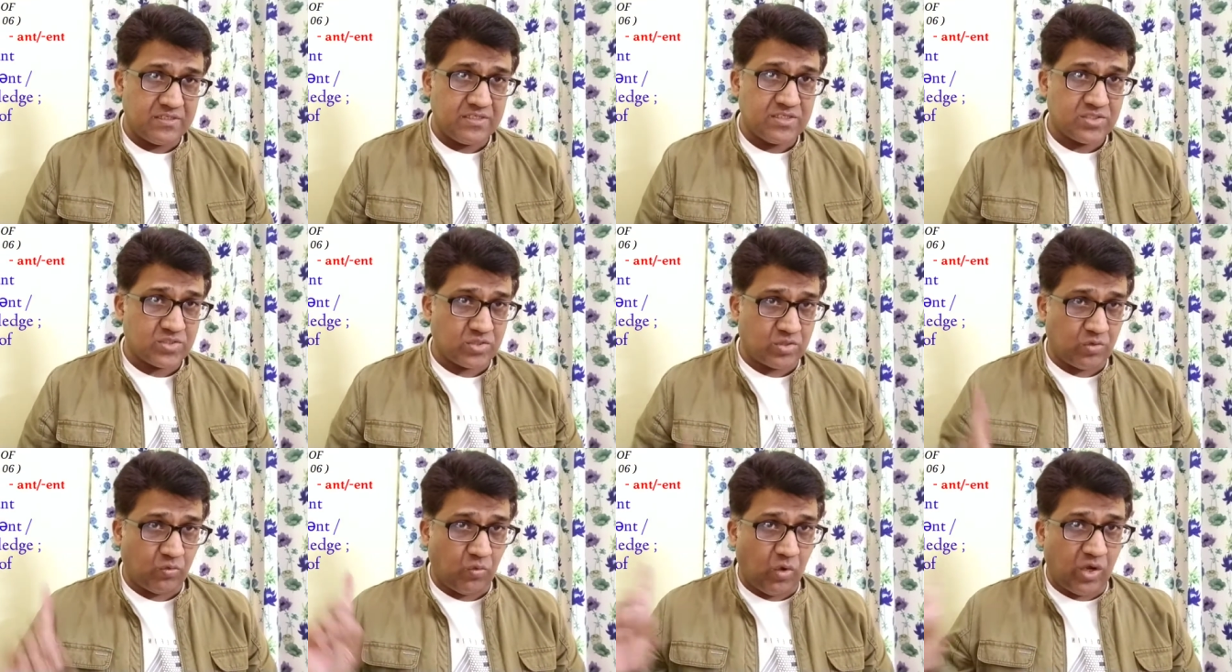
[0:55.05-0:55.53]

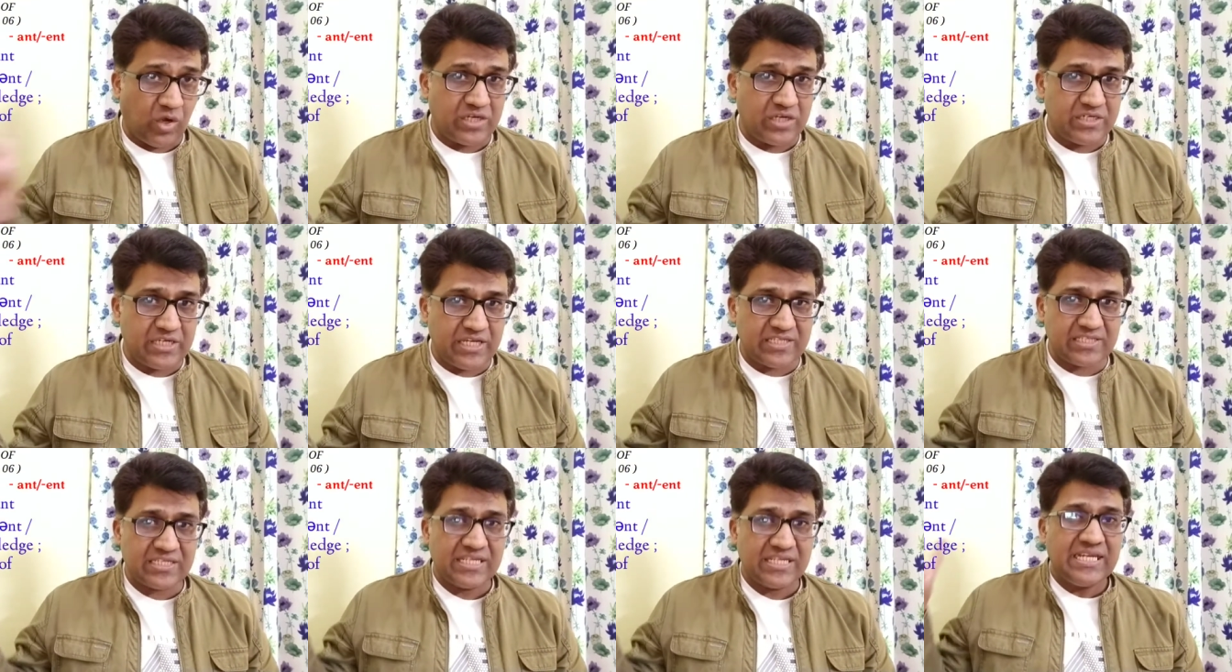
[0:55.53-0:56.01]
So the word
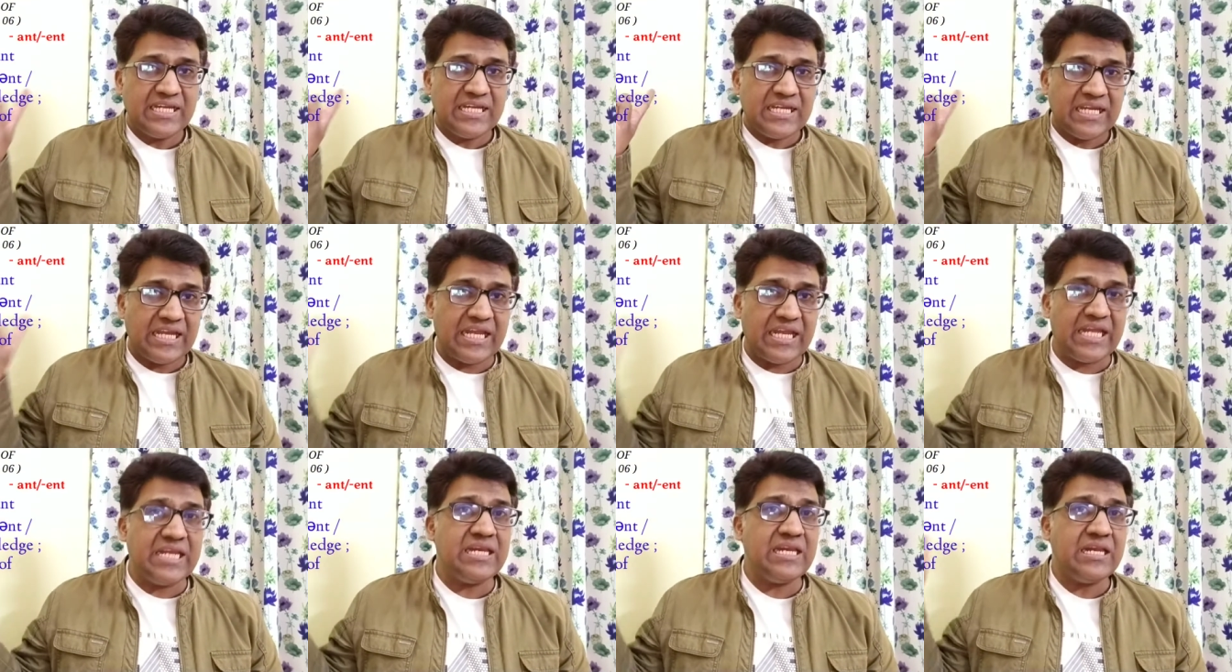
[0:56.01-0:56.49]
is
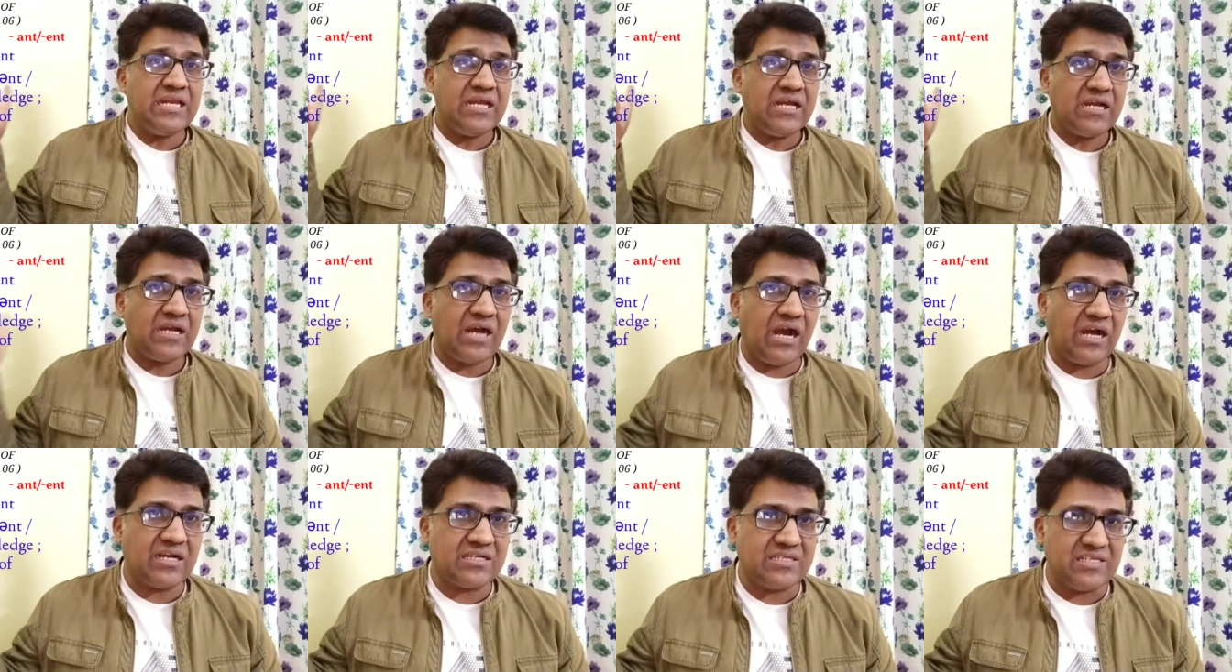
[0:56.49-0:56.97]

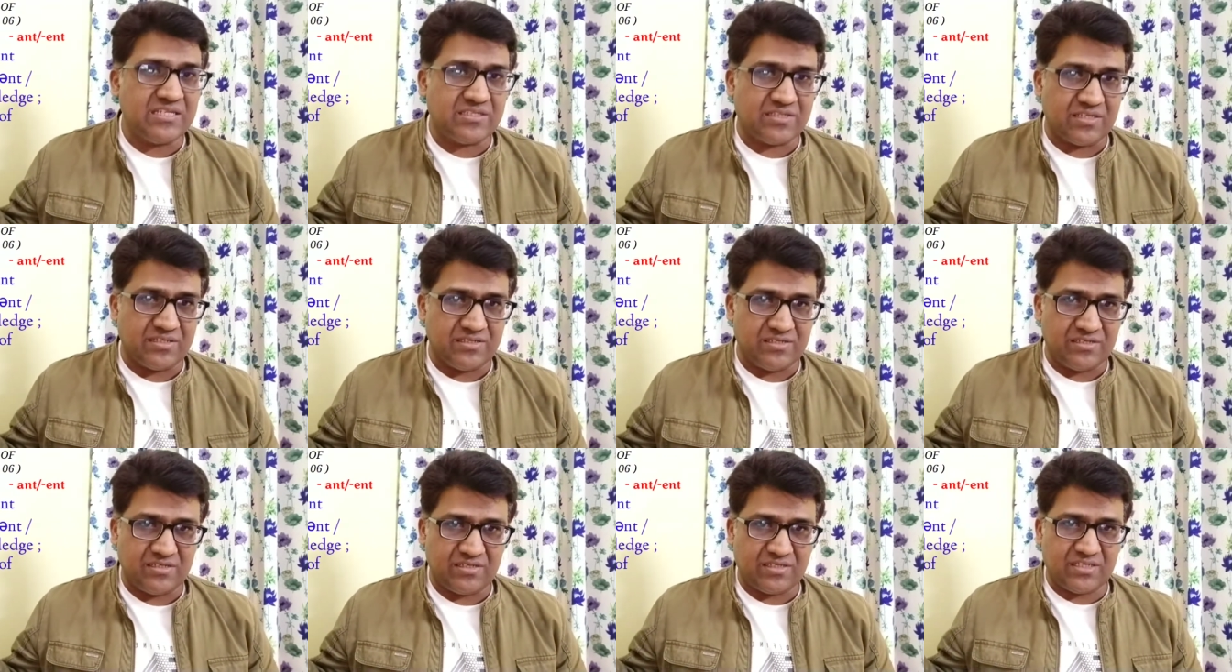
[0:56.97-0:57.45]

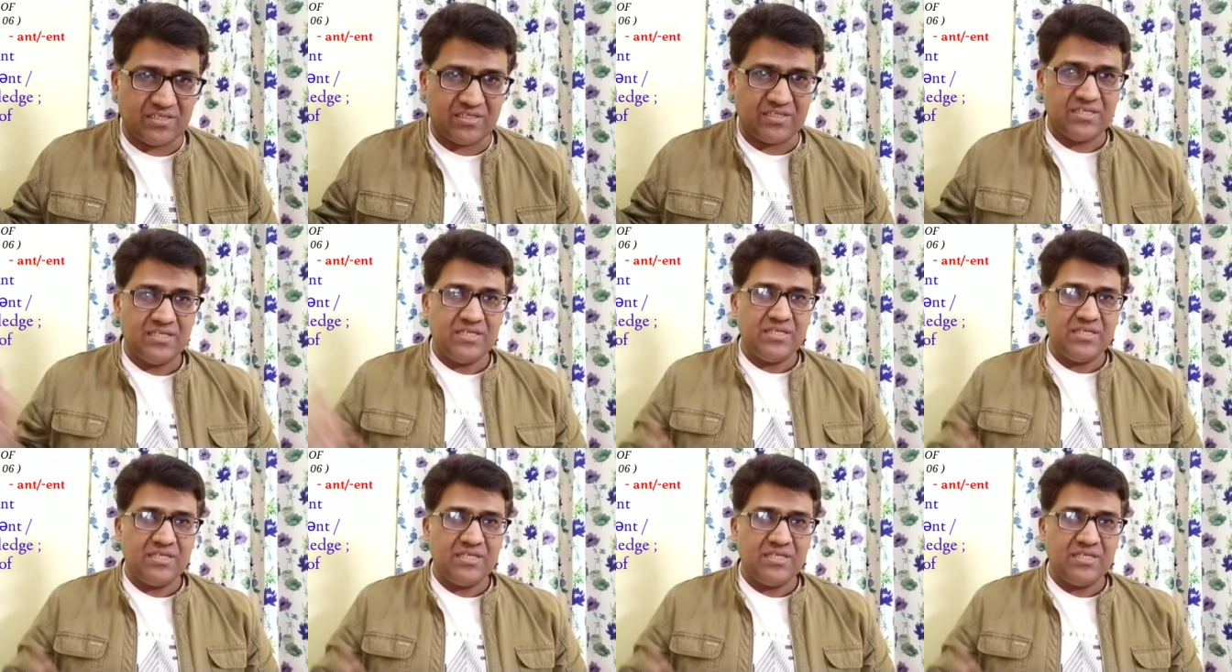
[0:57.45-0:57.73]
incognizant.